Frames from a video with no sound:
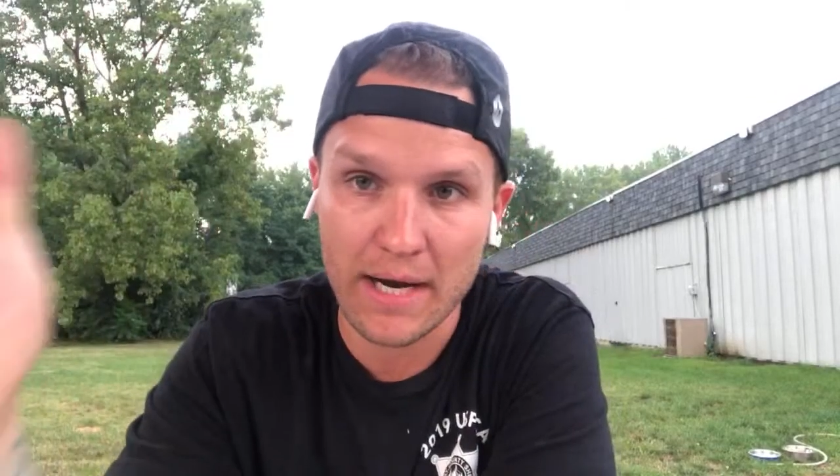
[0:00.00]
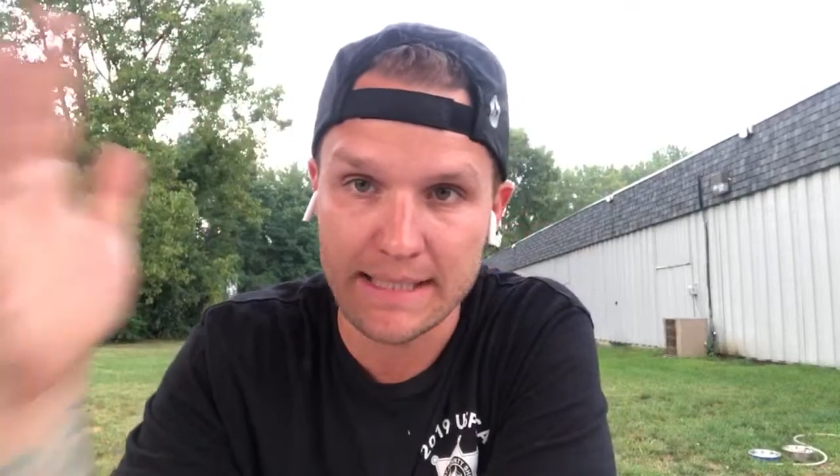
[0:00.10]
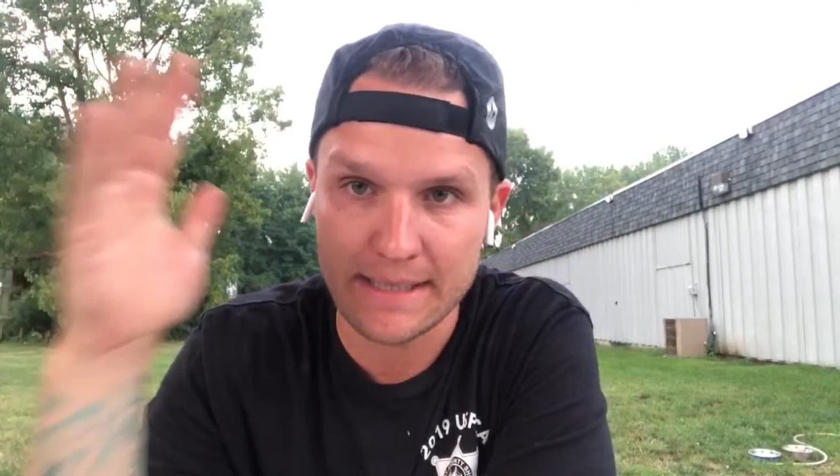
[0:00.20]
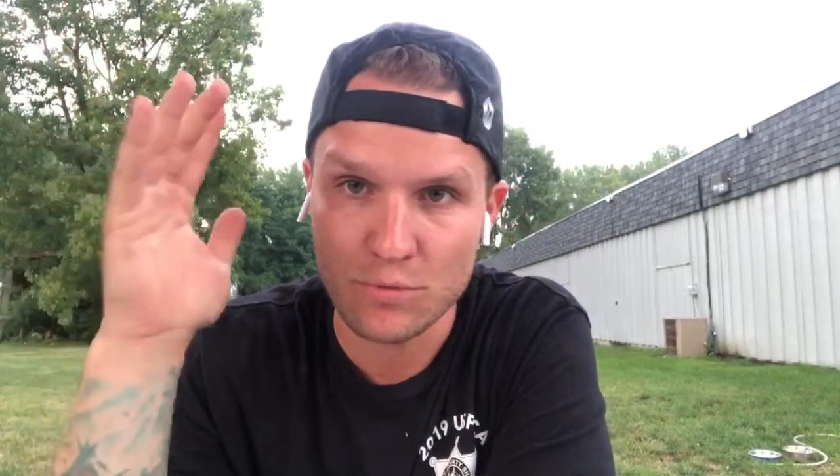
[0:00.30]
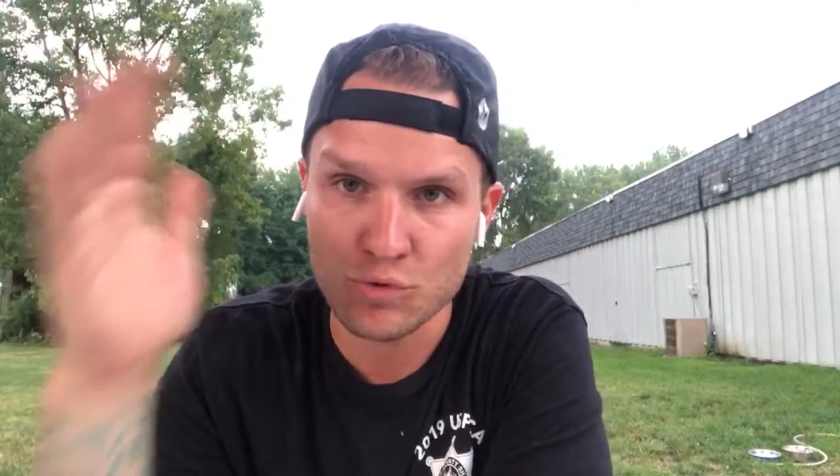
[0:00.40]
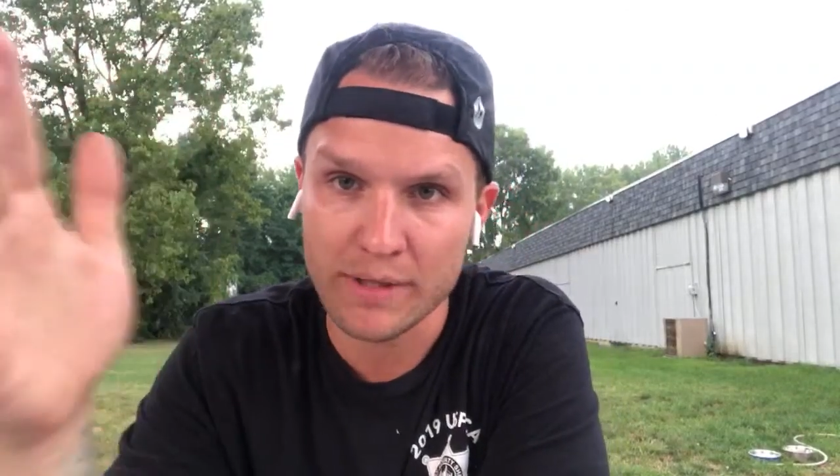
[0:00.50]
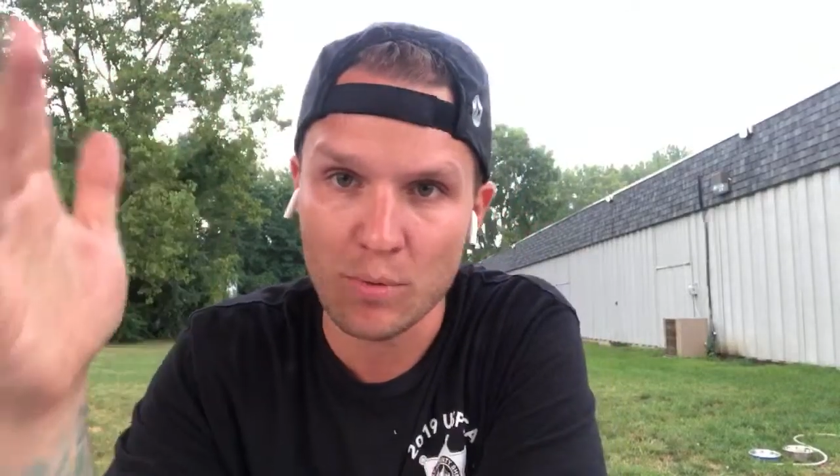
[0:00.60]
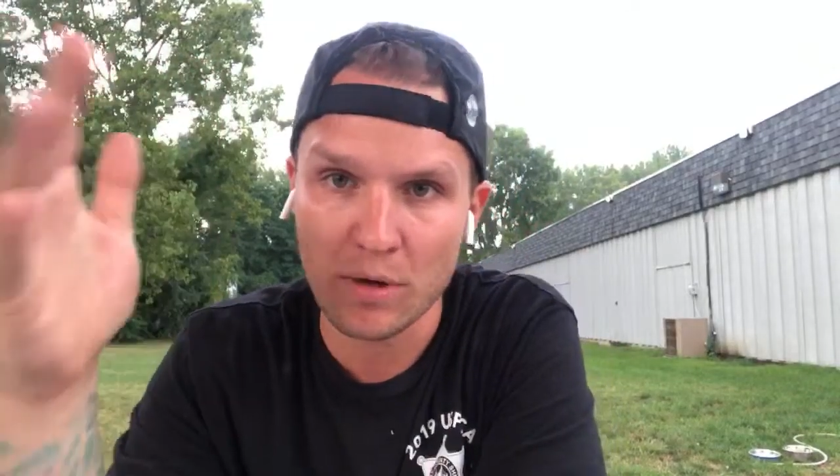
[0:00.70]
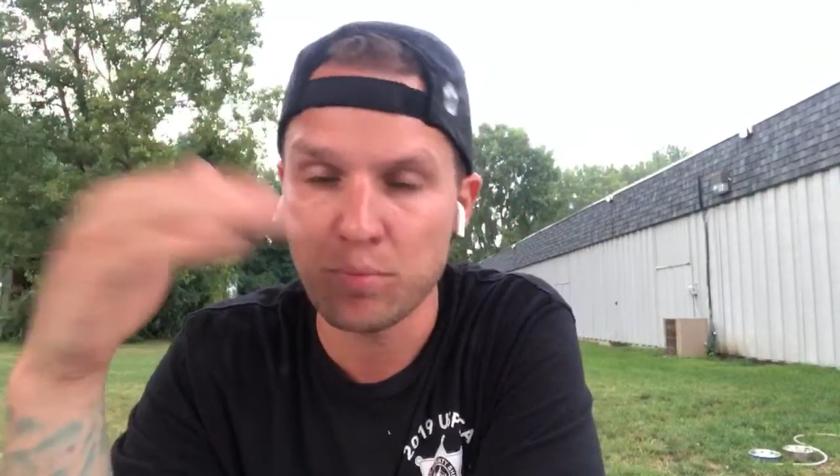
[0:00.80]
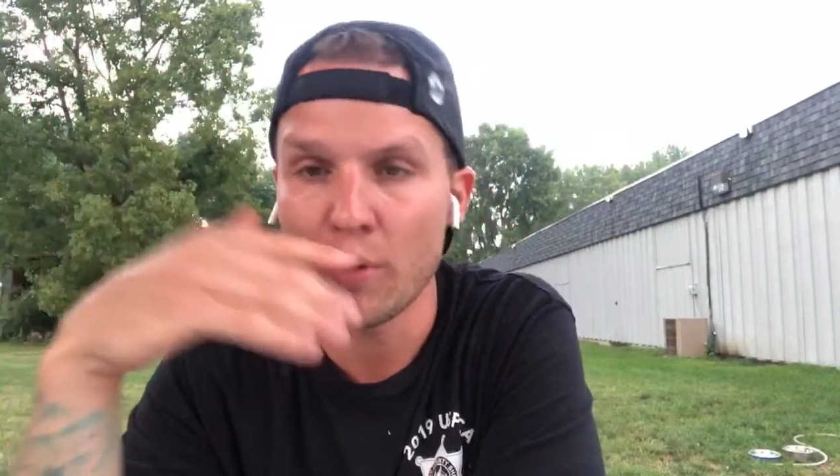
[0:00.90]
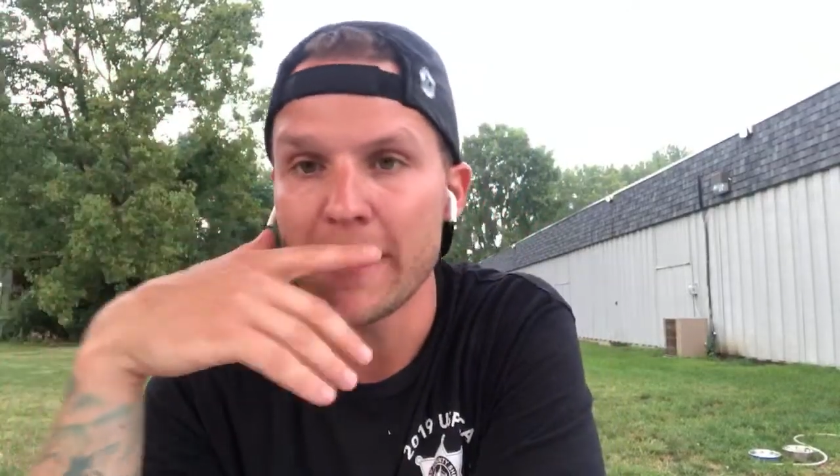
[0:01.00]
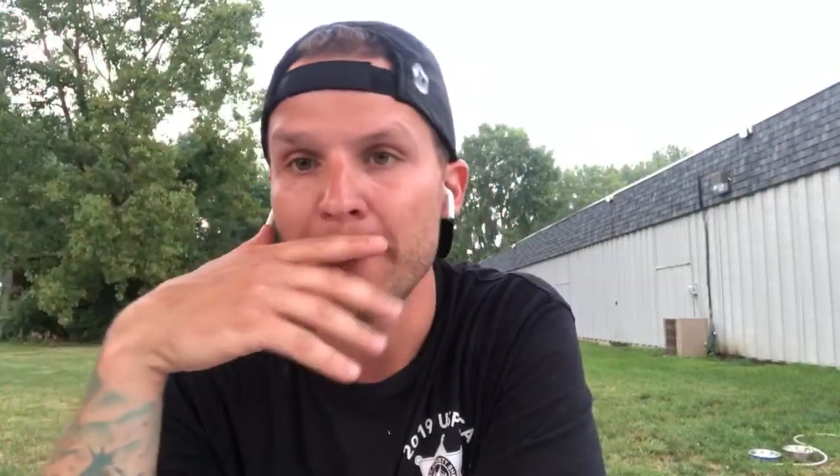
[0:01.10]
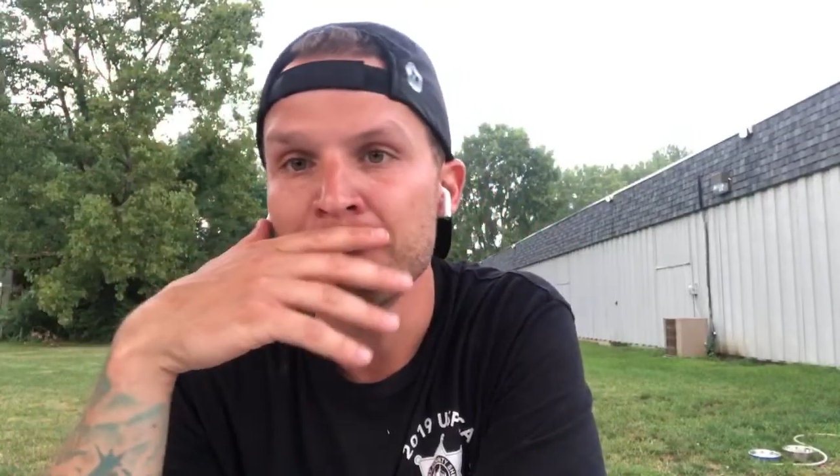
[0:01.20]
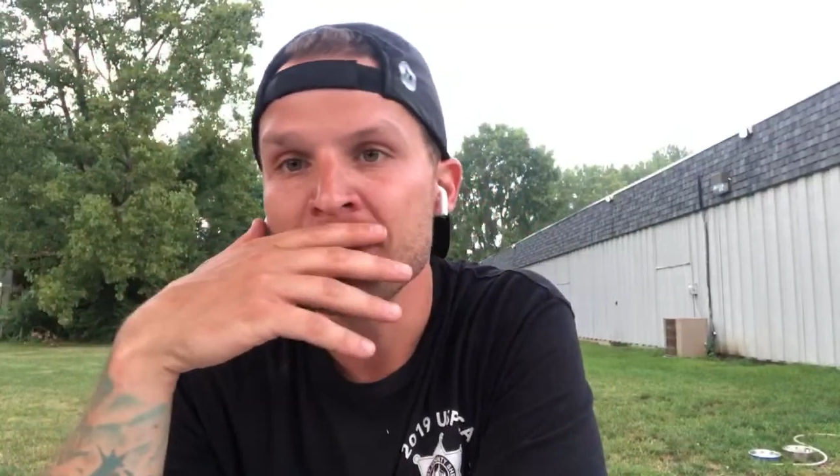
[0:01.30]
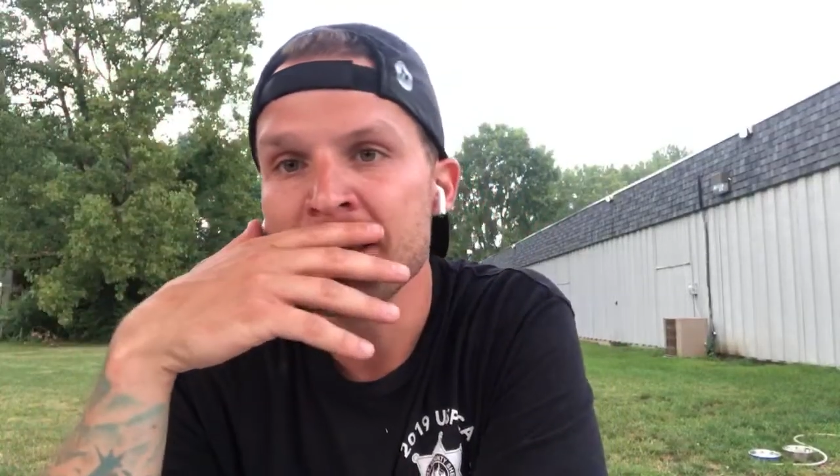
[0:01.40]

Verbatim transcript: guys, that I really want to point out: